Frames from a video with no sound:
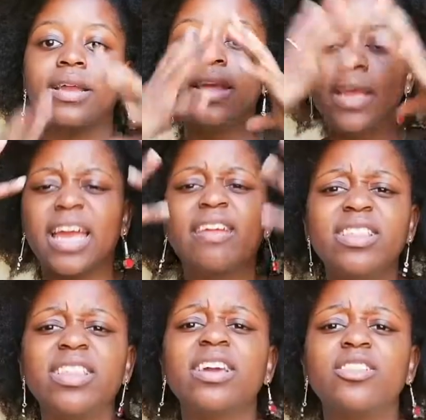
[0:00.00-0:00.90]
everything
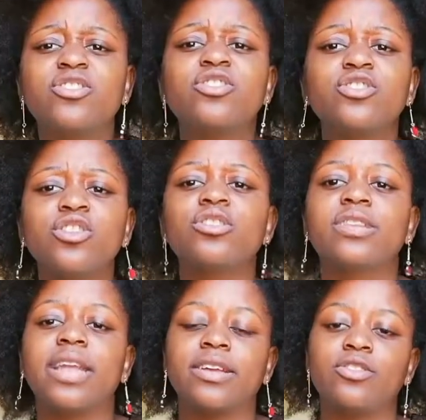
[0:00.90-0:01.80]
else just looks
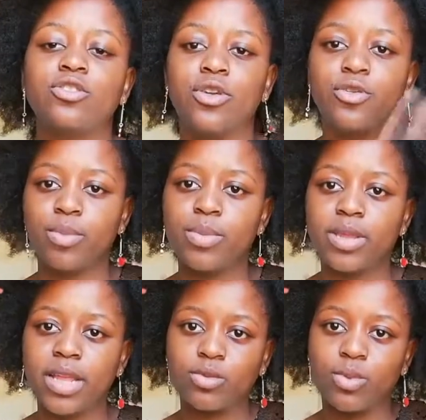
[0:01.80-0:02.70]
nice, and remember
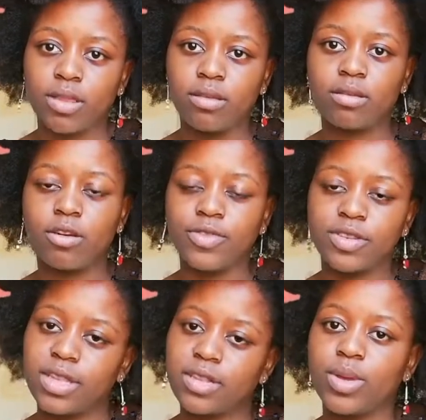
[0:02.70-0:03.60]
that's where
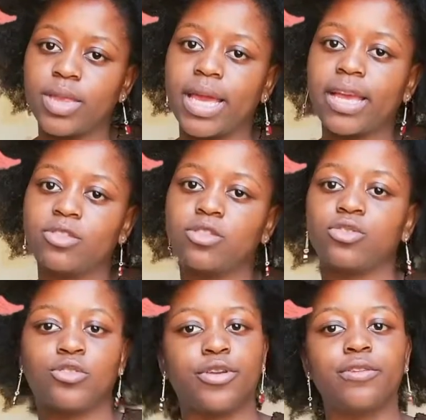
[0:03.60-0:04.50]
the hair starts
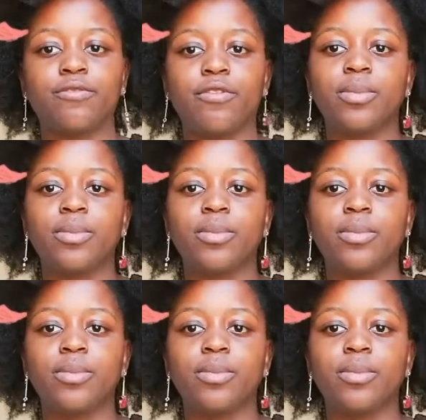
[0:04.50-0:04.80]
growing from.